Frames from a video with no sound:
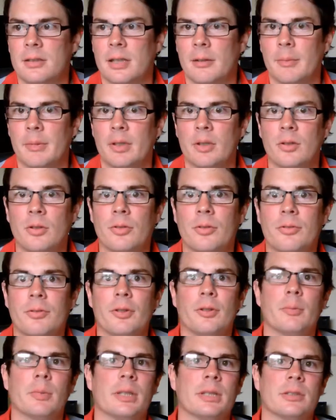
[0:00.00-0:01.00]
I mean, all
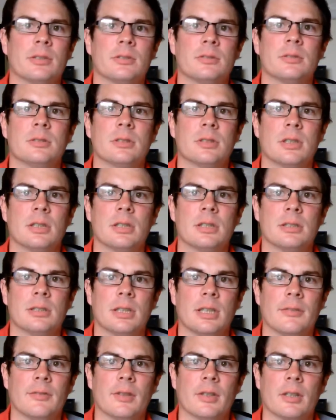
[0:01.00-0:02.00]
through my school and
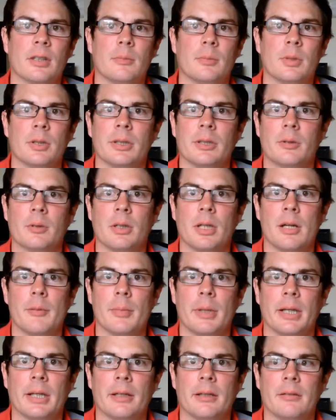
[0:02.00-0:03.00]
college life I got bullied quite
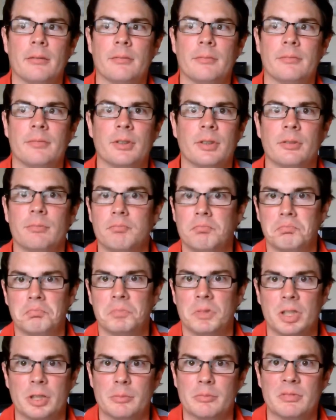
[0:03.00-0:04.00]
a bit for
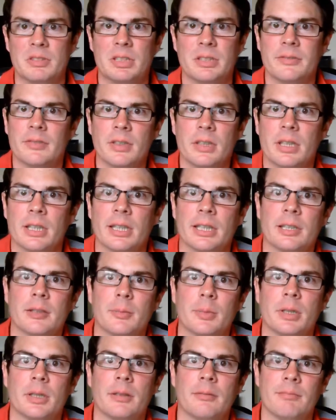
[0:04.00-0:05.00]
numerous different
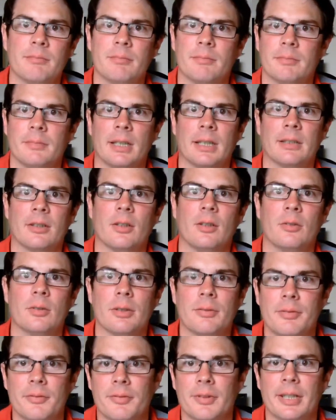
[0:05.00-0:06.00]
things, but that's a
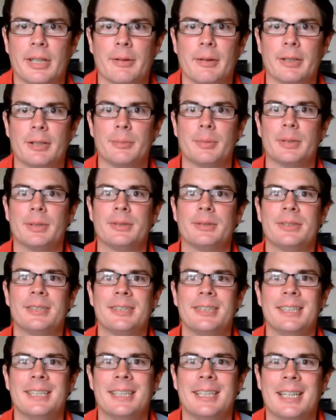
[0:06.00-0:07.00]
whole different video, I suppose,
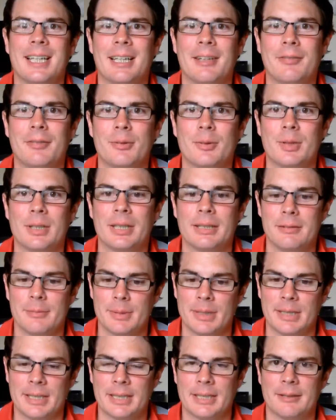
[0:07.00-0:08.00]
if you want to
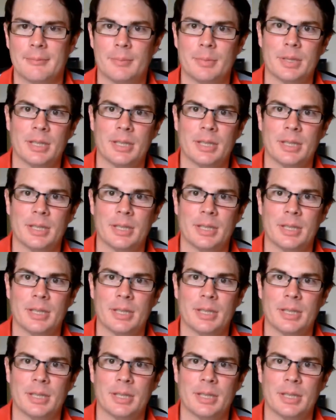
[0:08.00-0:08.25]
hear about that.